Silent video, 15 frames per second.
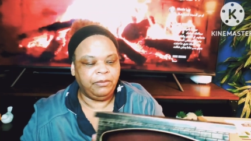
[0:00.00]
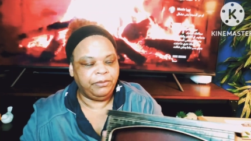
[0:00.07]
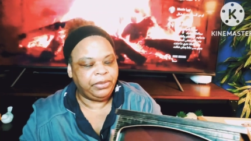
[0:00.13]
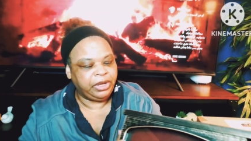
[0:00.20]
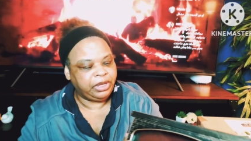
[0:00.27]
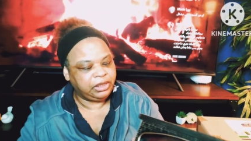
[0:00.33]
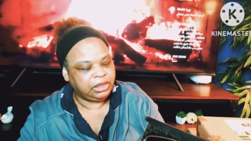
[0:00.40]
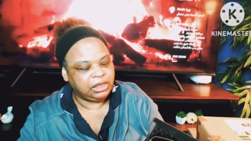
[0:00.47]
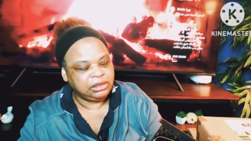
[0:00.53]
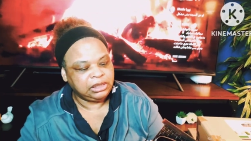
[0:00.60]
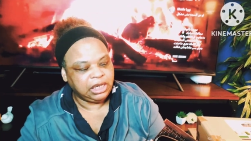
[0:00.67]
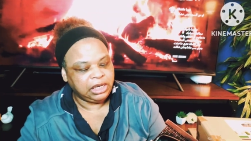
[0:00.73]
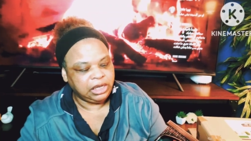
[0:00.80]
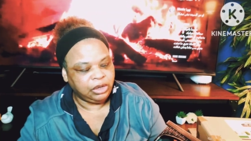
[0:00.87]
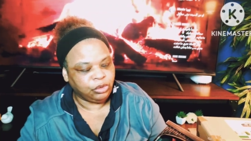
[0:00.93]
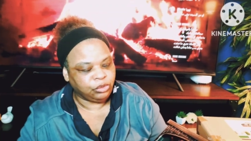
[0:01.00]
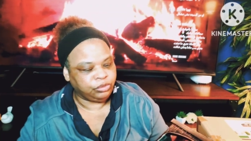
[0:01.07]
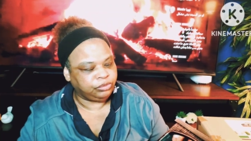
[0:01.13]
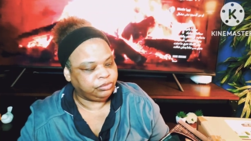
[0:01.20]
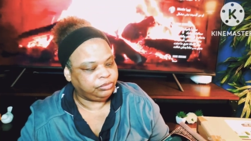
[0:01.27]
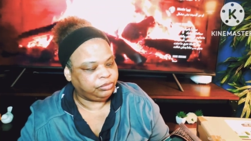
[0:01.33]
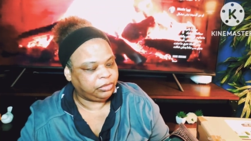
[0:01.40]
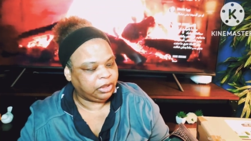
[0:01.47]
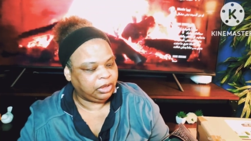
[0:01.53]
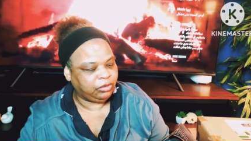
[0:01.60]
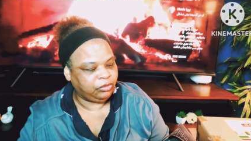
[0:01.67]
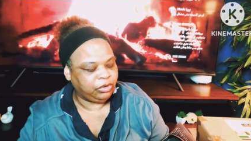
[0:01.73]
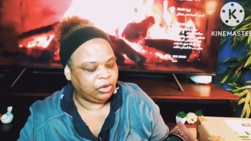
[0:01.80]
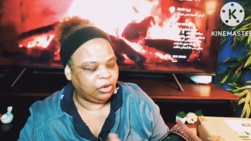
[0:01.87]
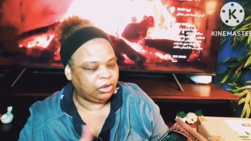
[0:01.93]
But they said no. And
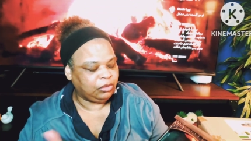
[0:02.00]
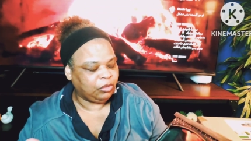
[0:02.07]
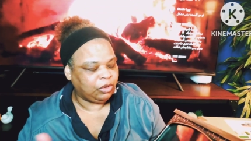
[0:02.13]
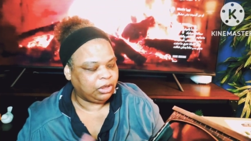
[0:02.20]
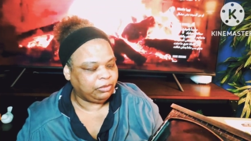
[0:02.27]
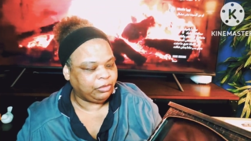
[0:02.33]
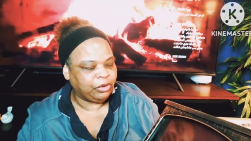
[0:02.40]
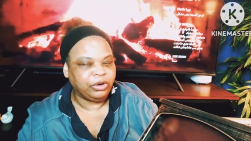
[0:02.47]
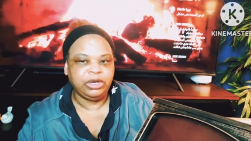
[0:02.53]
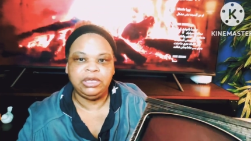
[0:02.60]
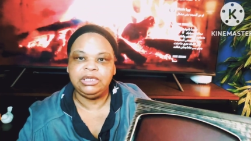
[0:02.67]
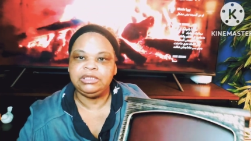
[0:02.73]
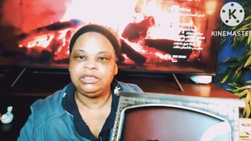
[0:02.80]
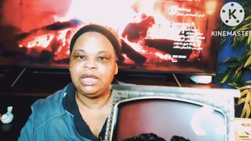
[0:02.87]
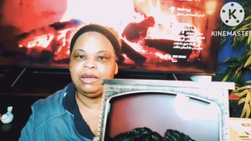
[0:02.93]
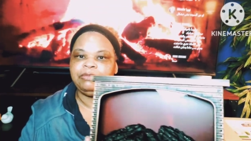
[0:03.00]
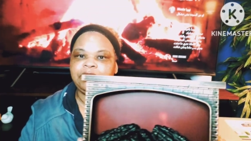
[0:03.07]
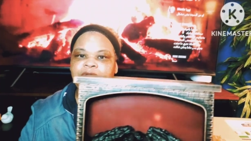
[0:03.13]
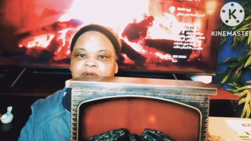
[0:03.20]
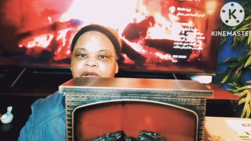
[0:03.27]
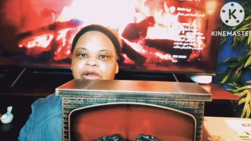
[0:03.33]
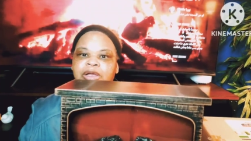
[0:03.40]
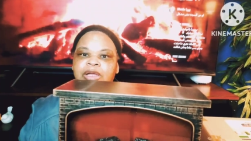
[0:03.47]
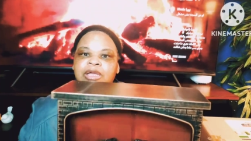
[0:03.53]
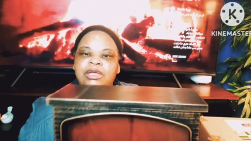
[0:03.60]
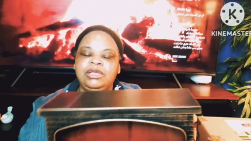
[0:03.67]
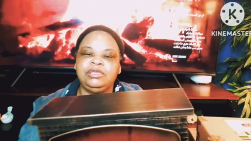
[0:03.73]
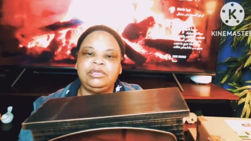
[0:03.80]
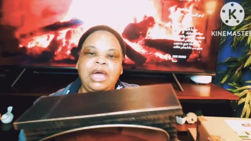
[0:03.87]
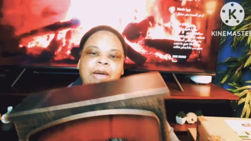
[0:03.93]
we only want it burning this time of year. So